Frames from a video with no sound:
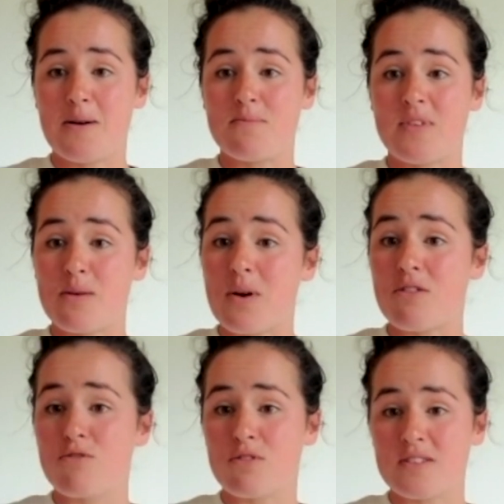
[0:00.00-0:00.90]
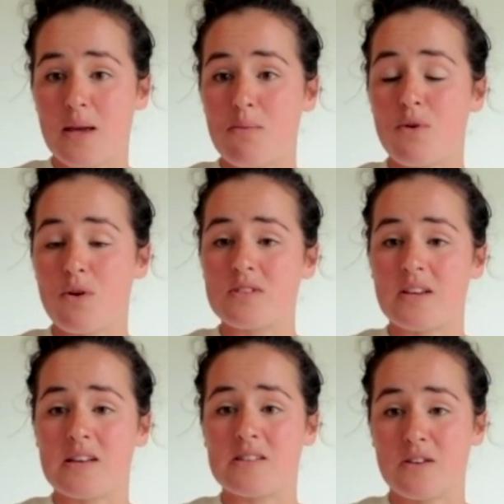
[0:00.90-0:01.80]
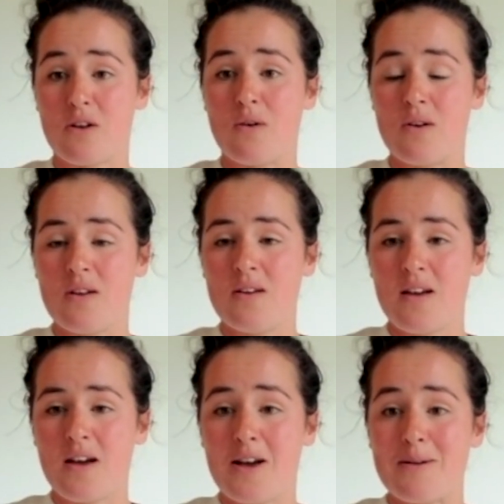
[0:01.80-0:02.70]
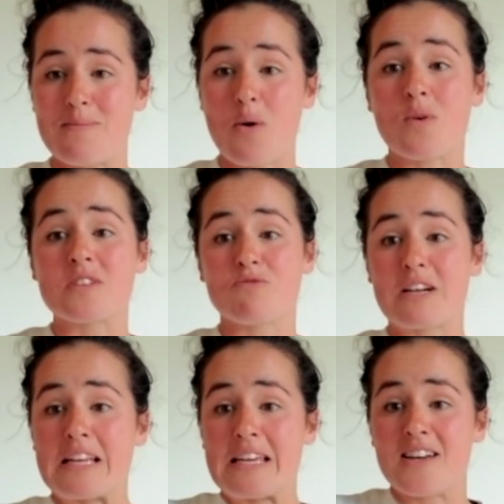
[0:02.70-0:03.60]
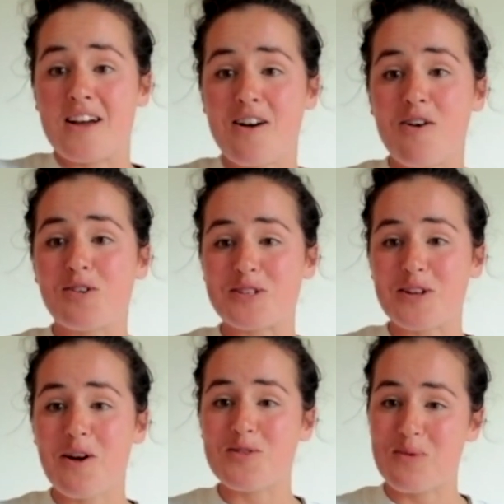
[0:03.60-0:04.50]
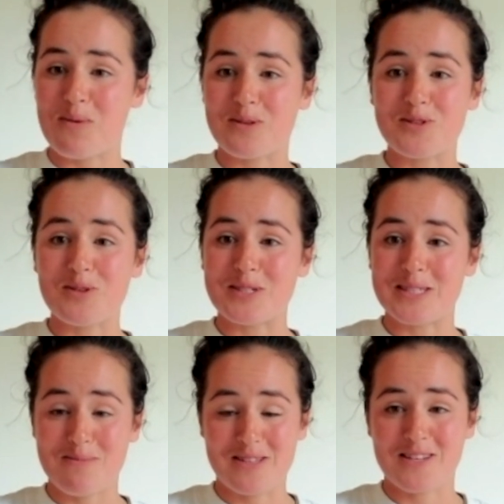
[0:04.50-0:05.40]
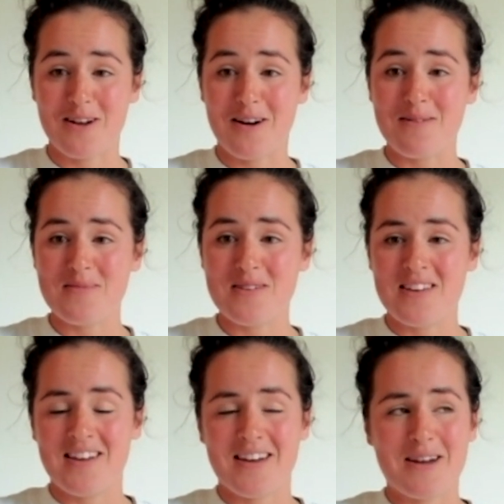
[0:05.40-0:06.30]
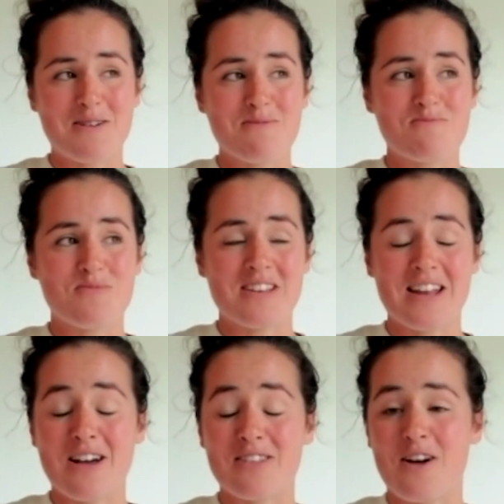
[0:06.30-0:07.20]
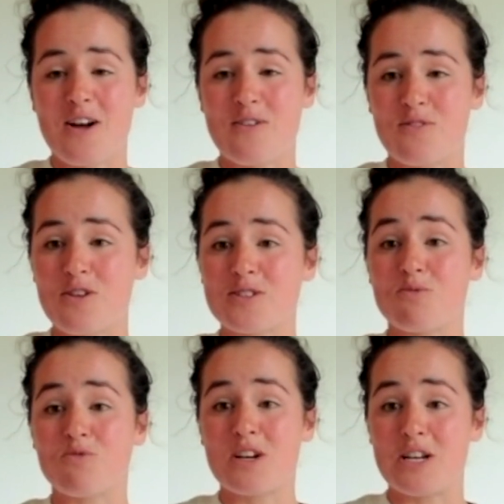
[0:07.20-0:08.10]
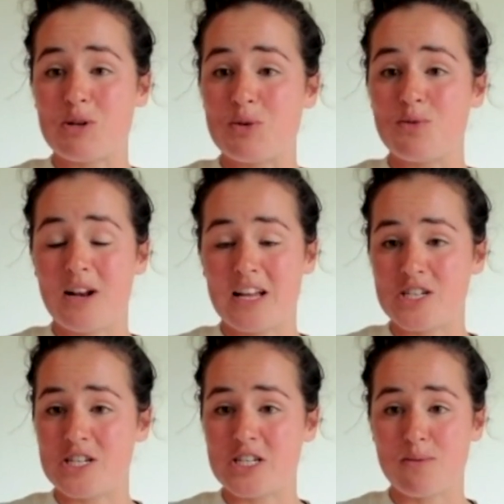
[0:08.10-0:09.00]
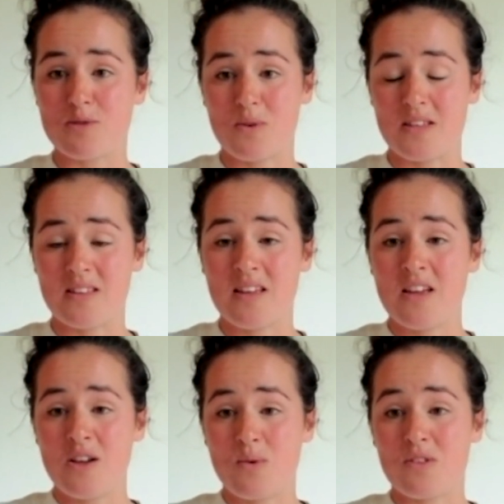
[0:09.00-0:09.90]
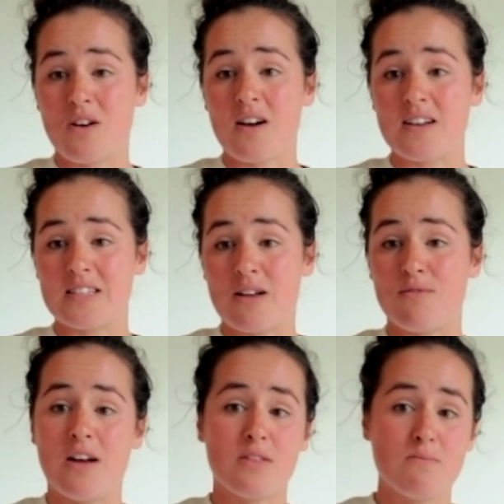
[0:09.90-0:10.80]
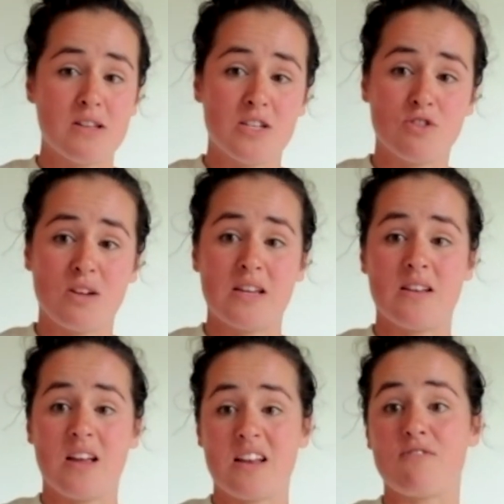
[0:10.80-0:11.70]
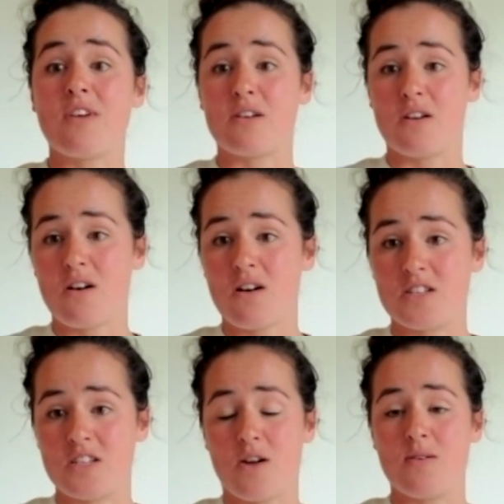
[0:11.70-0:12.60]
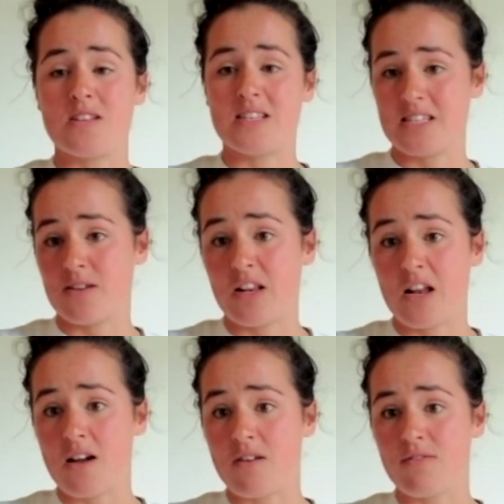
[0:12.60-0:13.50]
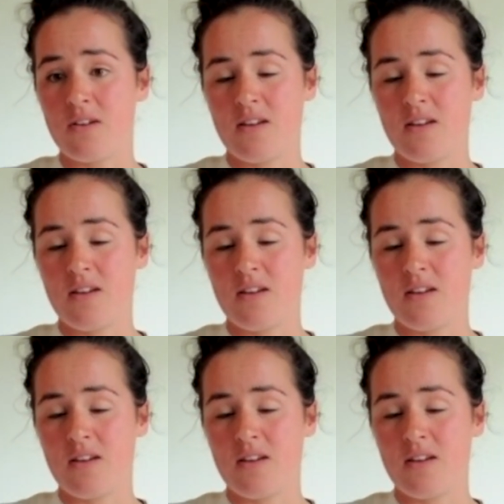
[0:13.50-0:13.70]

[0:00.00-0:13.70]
they went through the same process. So I wasn't really old enough to be able to talk to them at the time. But now that I've got some really cool relationships with guys that have left the military and found it hard to go into the civvy life,